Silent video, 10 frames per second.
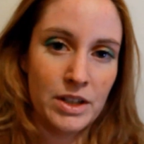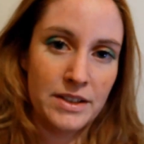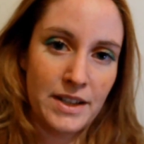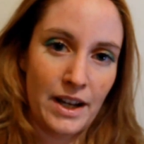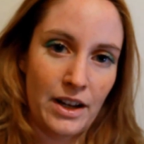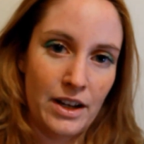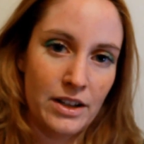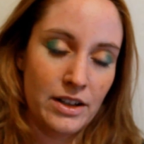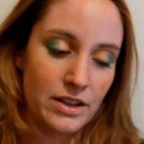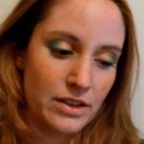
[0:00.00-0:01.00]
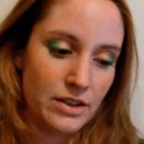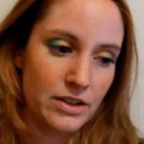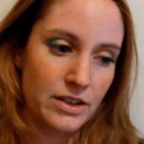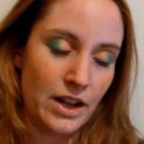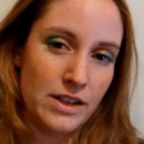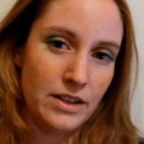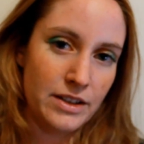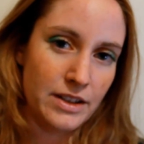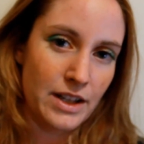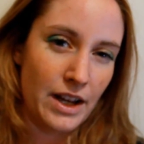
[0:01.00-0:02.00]
gonna tag
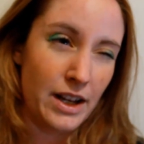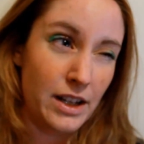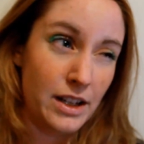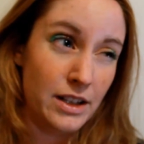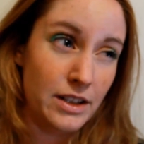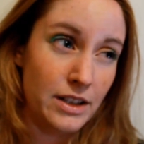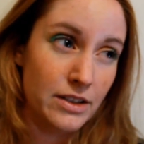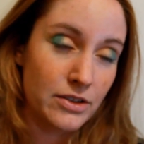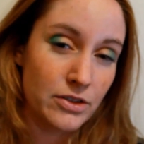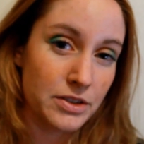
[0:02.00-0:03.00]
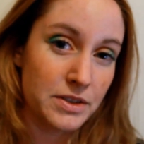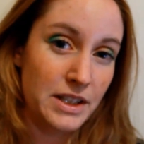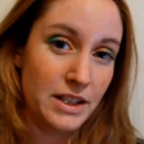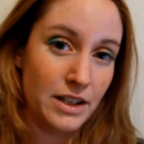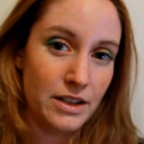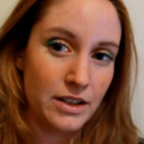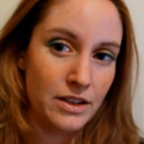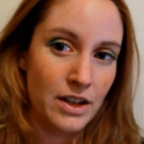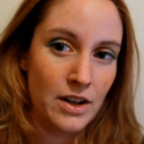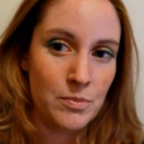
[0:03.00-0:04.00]
Knight K, Christina,
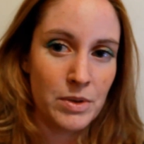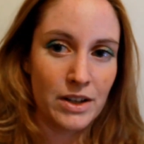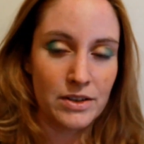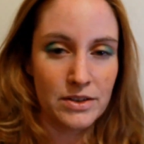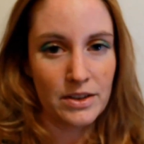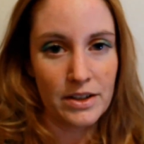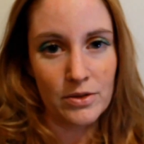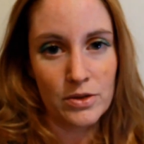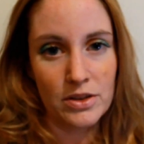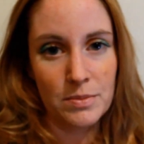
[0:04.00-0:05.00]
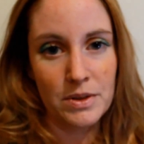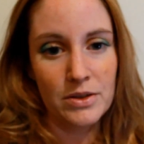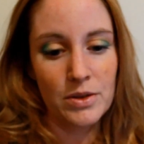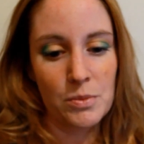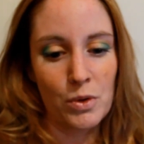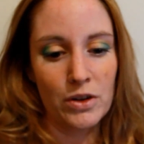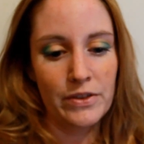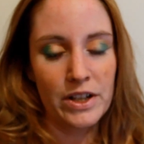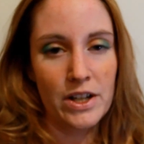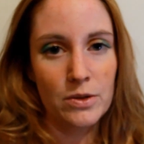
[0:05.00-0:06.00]
because I know she's been doing more
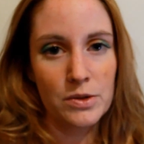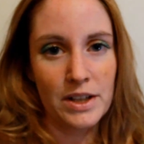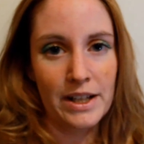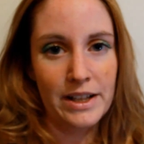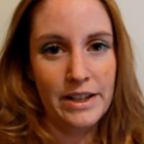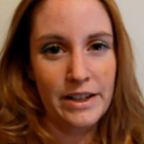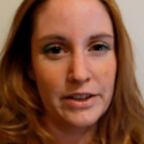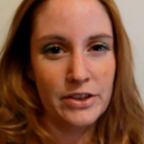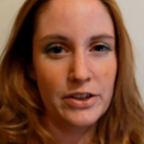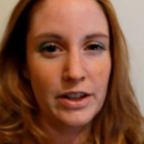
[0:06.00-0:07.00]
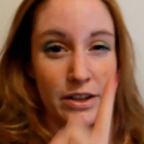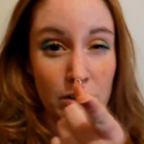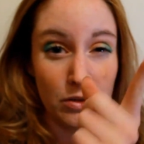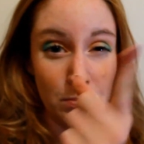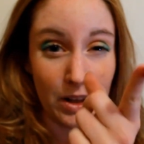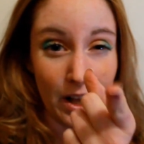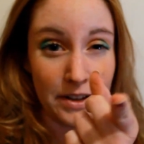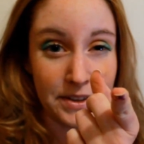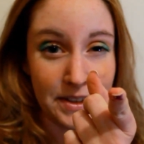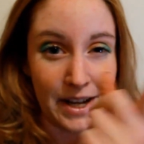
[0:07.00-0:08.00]
videos lately and she didn't do my
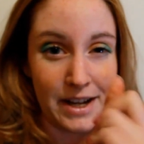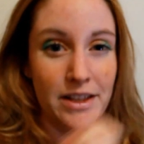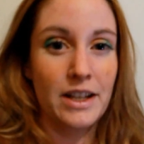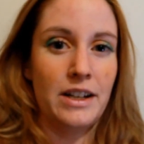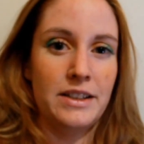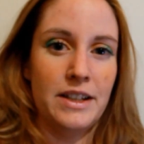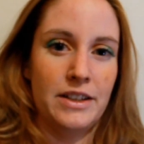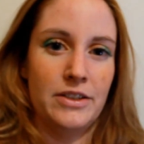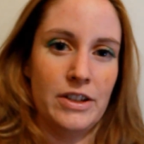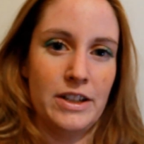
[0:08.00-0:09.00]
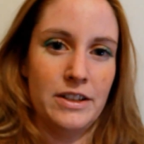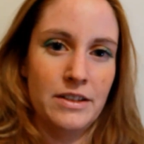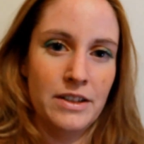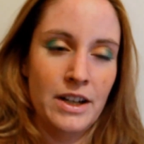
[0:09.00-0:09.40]
last tag that I tagged her in.